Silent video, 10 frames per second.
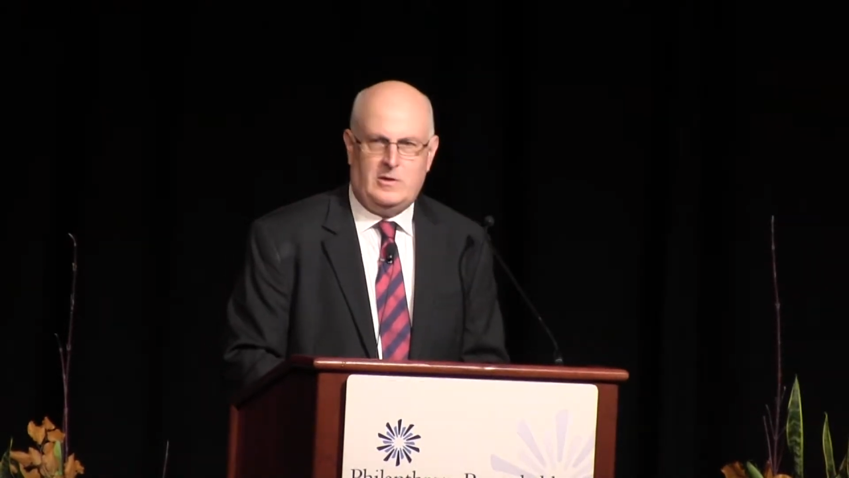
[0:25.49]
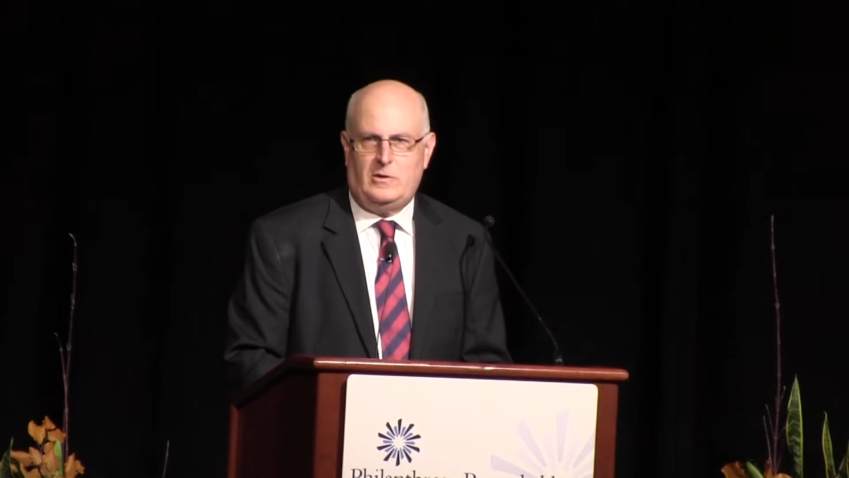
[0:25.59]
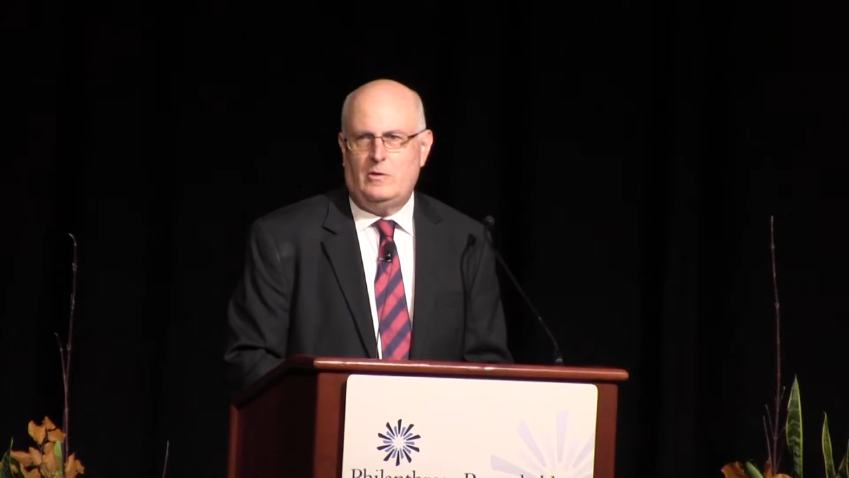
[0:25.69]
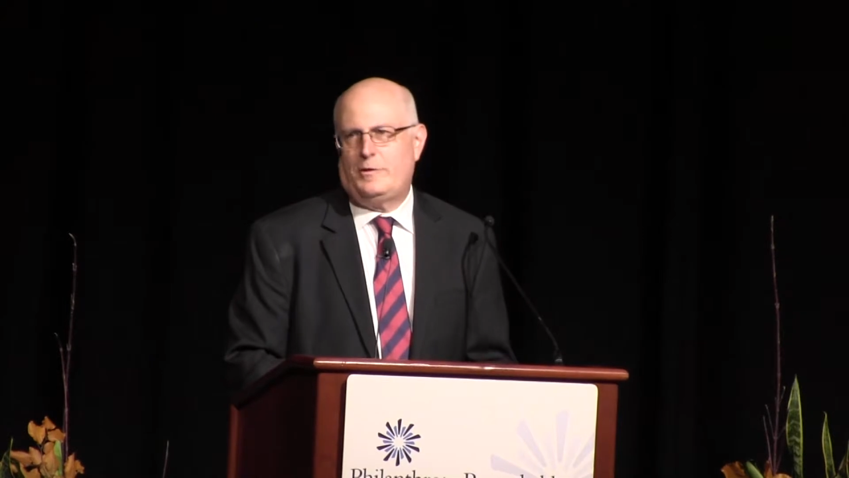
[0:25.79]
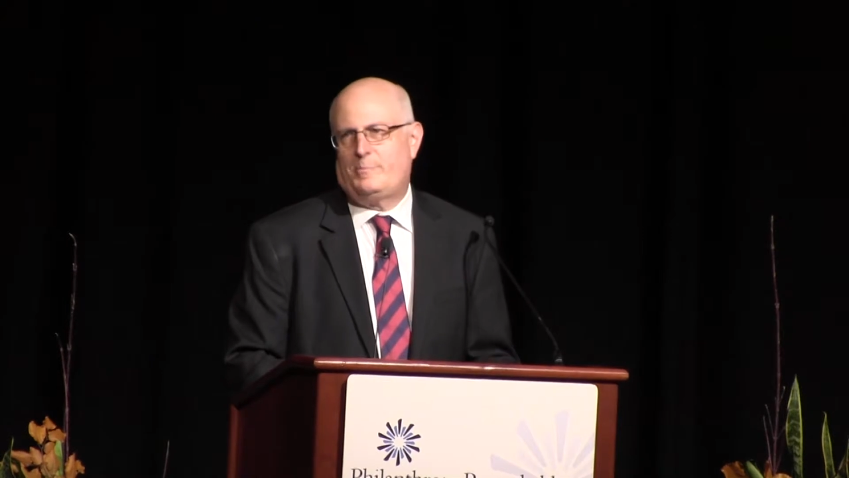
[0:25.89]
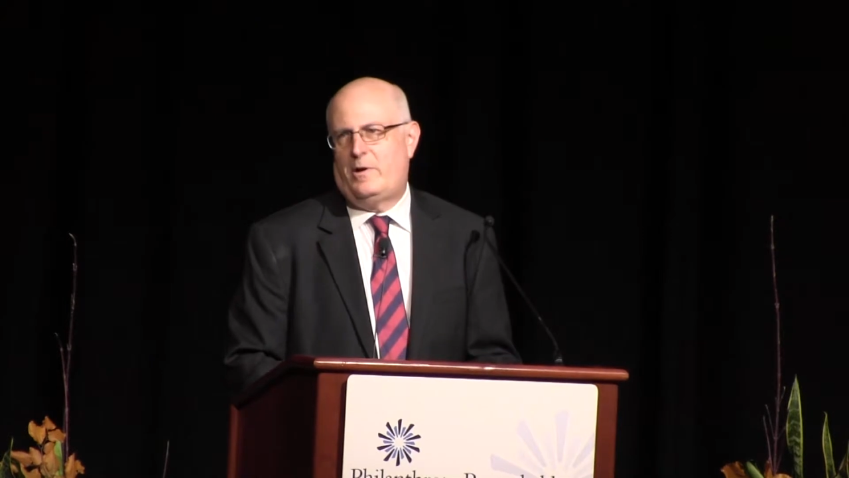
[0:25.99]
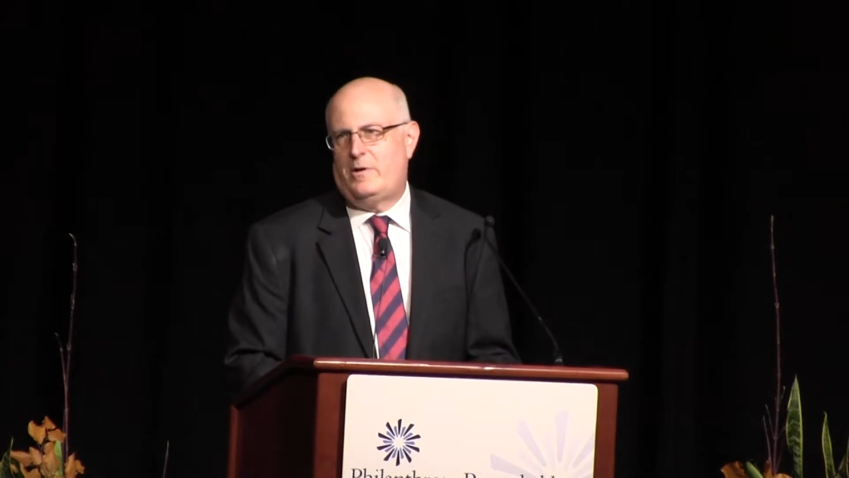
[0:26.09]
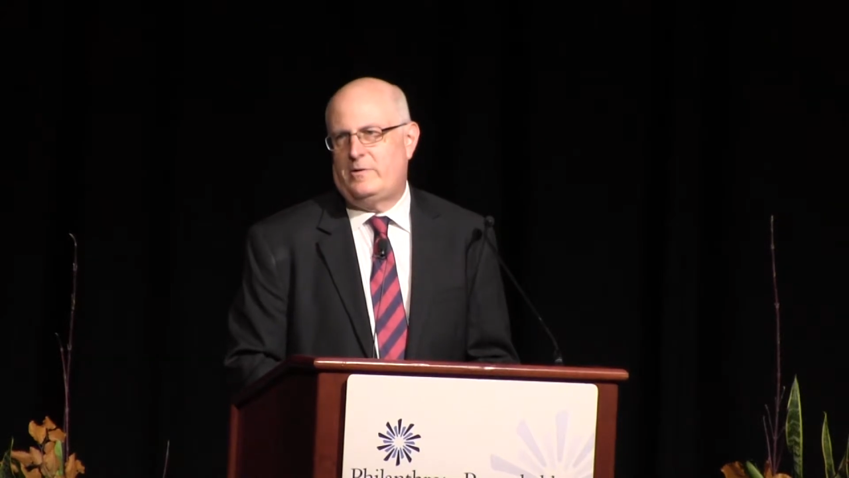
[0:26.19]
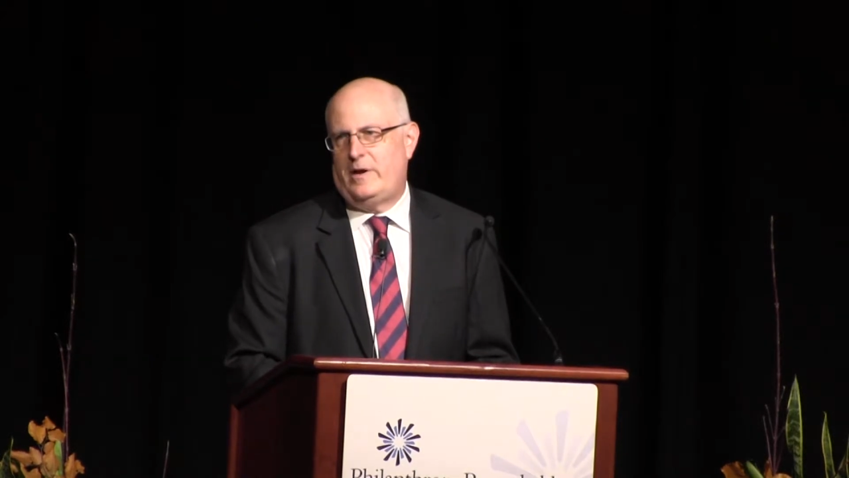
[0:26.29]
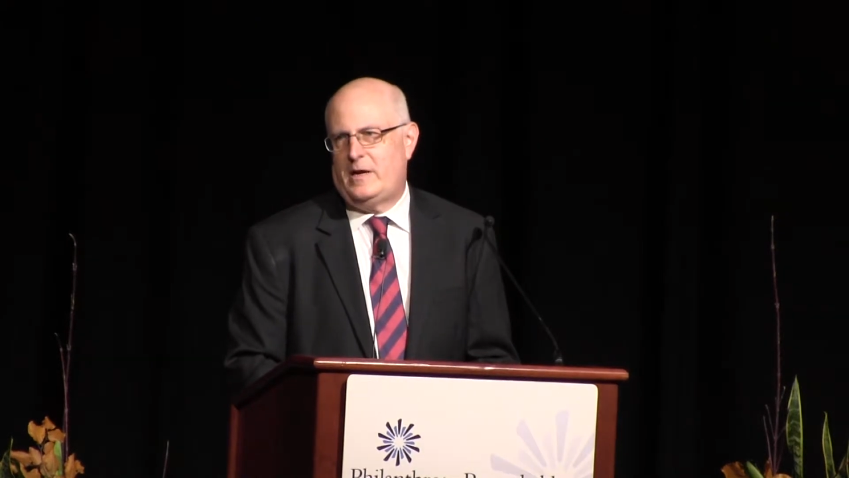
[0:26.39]
youth
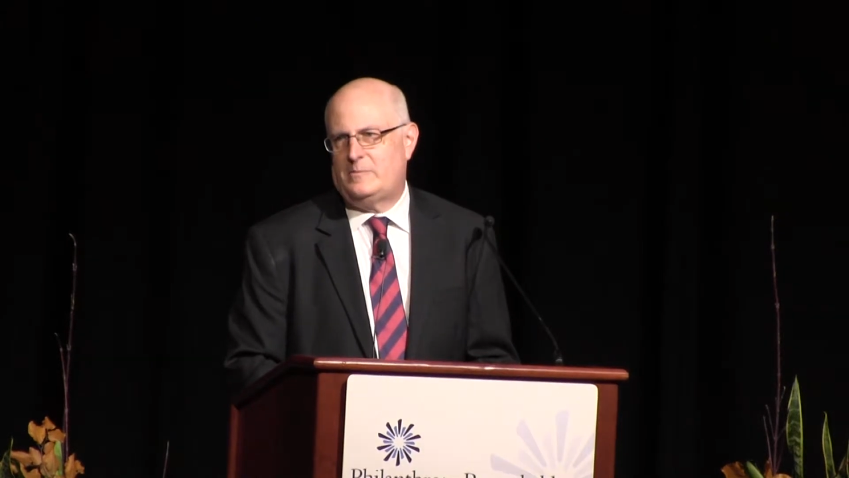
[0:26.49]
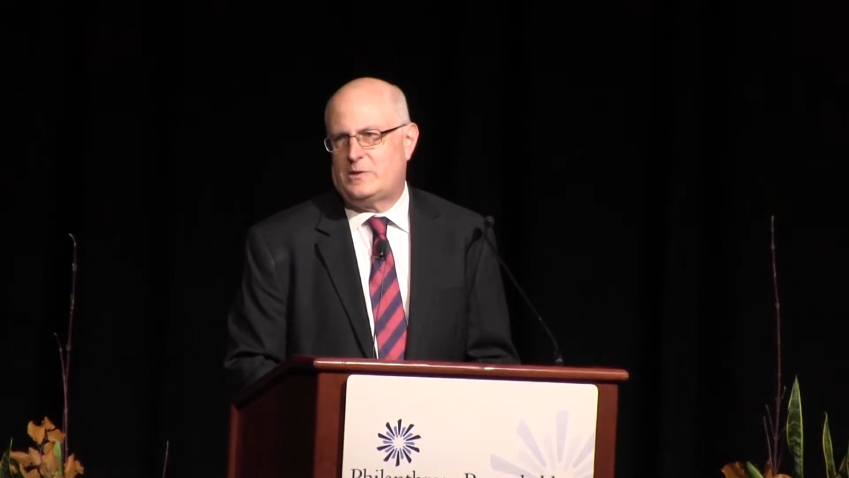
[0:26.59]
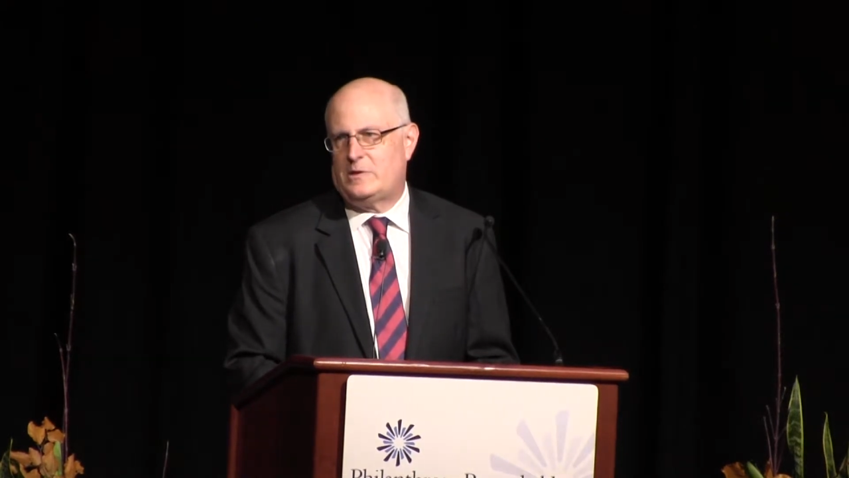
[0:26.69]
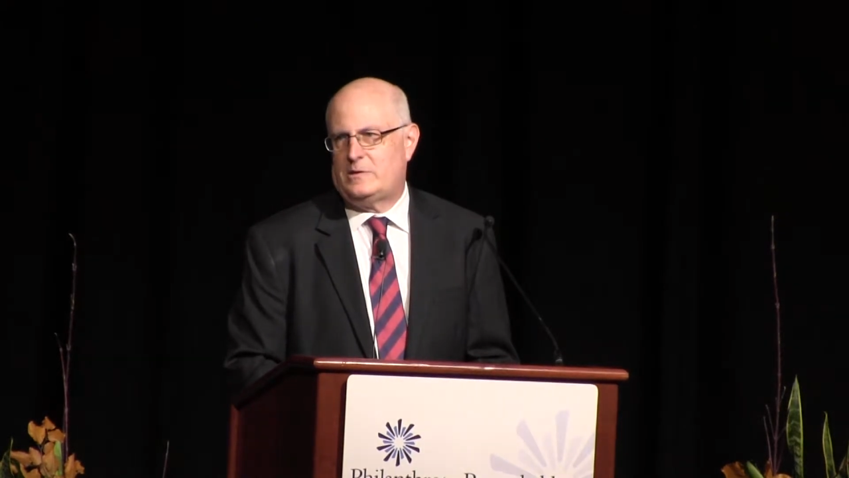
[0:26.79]
programs